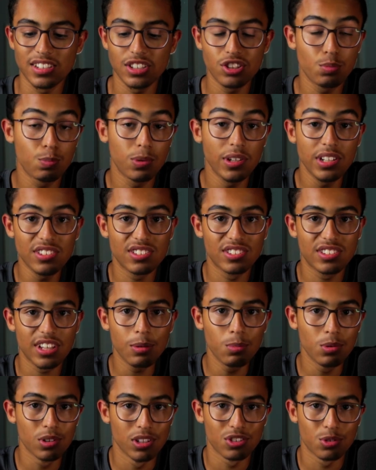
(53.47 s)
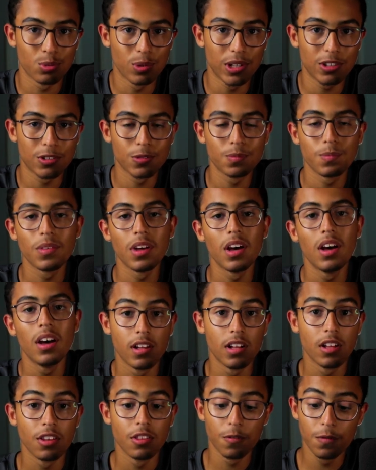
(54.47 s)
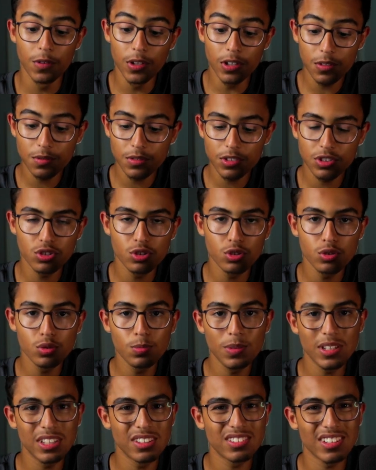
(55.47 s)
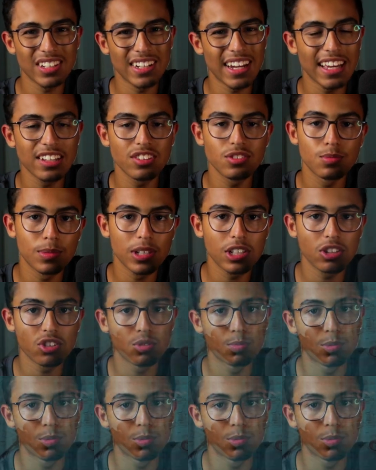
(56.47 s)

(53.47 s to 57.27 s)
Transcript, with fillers: it's pretty stable as well. The feel of this cube is a nice mix